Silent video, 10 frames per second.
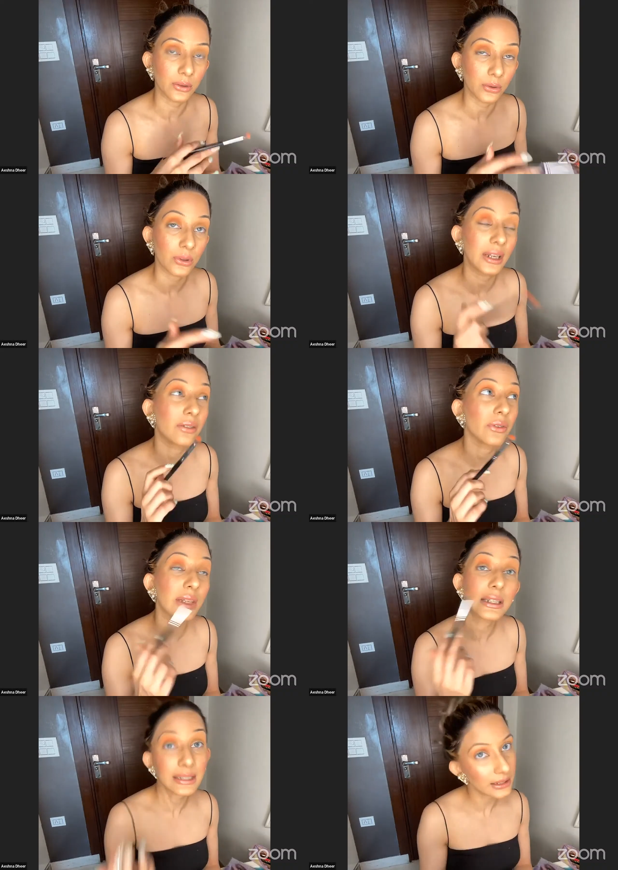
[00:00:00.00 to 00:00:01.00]
good, and
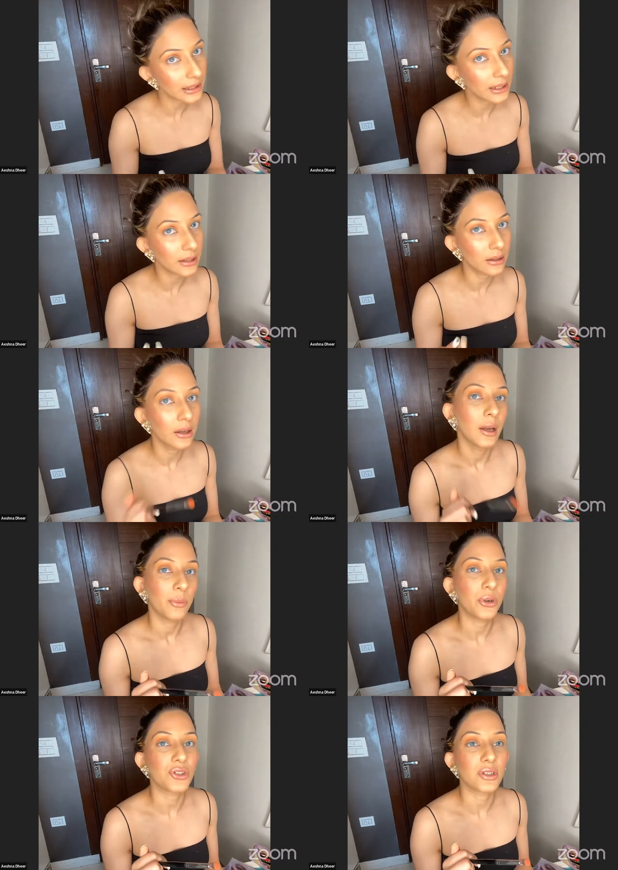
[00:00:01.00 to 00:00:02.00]
Real Technique
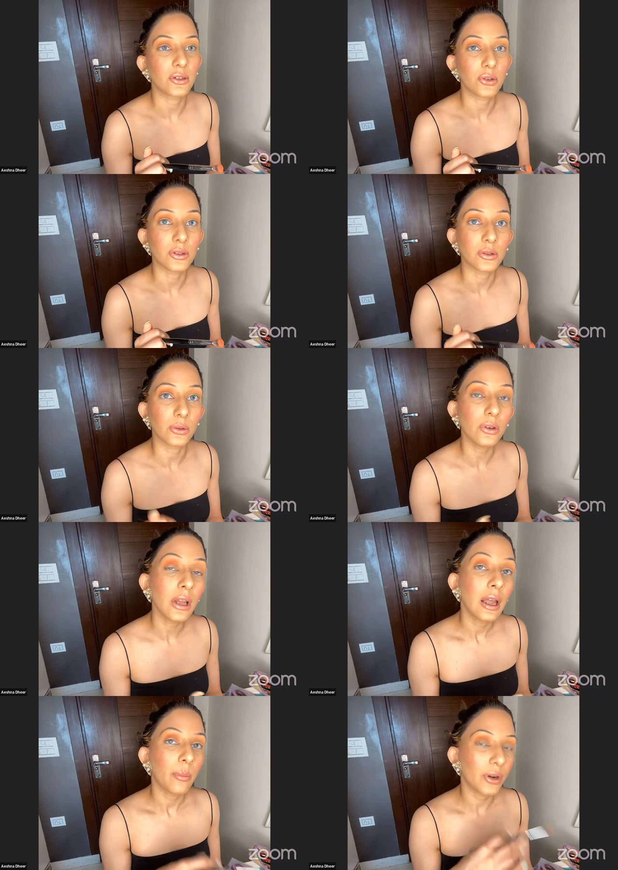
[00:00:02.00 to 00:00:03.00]
brushes are also good.
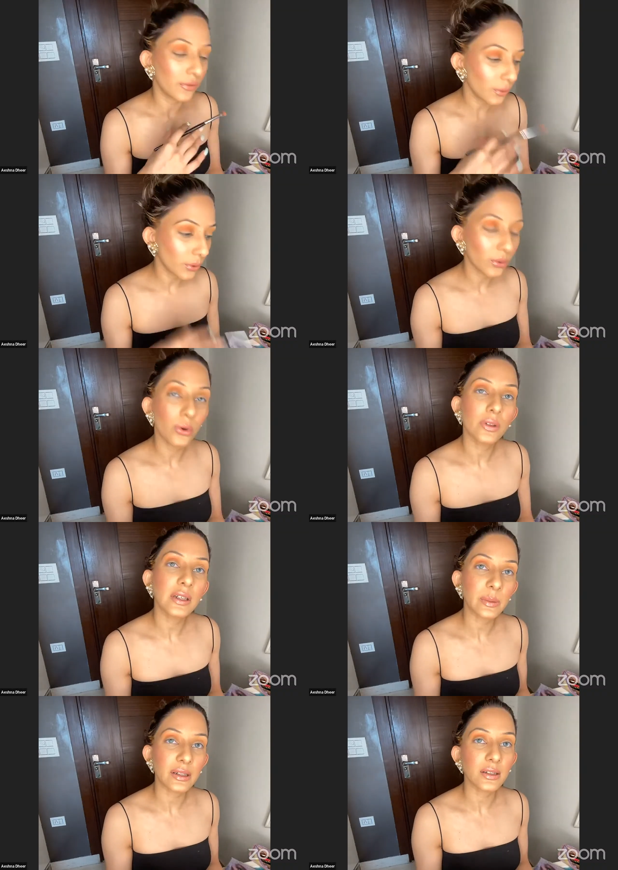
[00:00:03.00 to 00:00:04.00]
But if you want to go on the
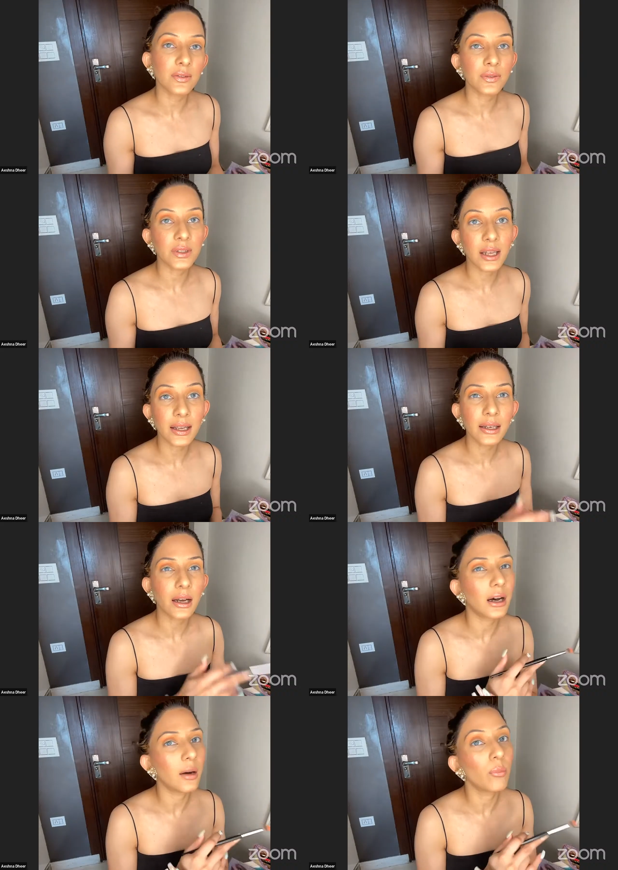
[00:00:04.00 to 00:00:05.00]
expensive side,
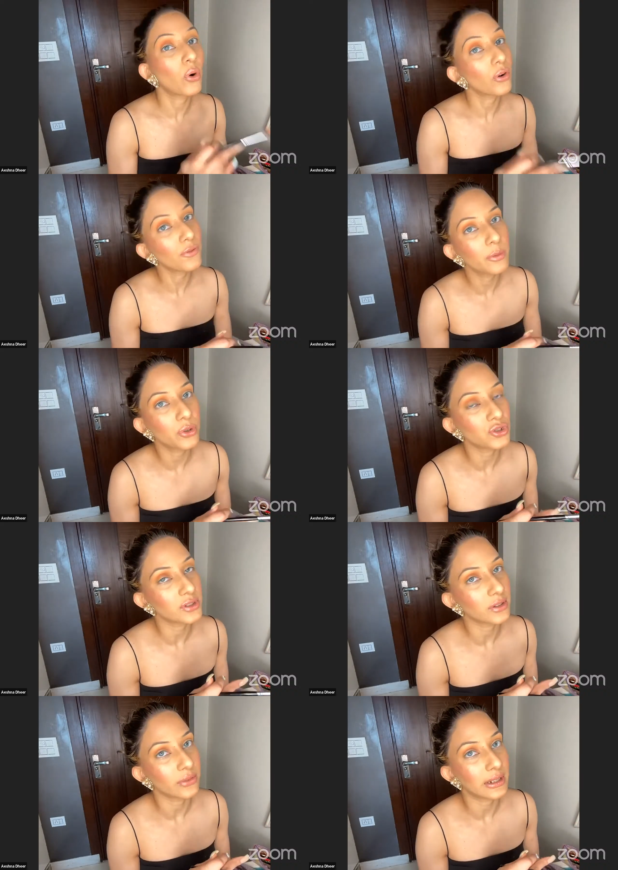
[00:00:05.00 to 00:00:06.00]
Morphe
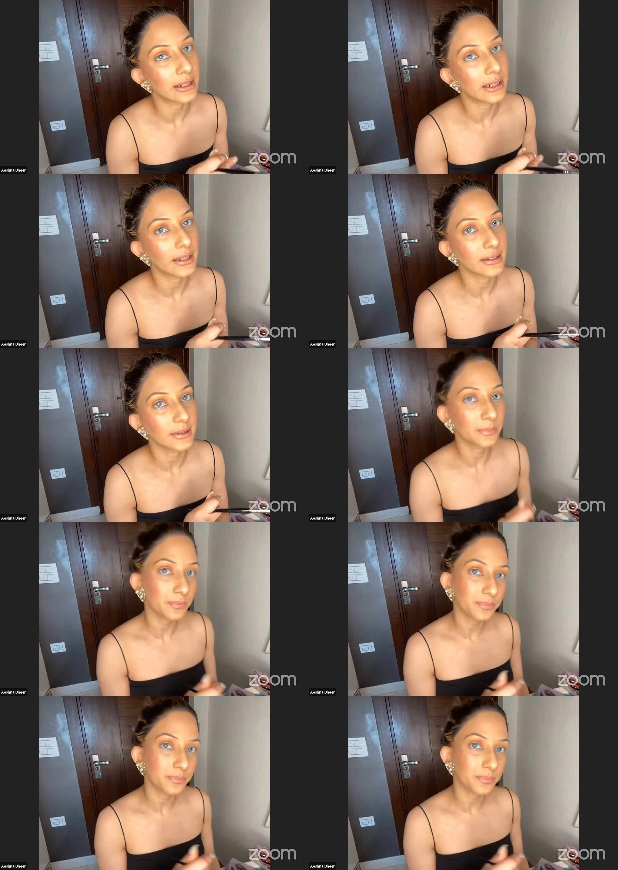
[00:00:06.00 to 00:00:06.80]
brushes are really nice.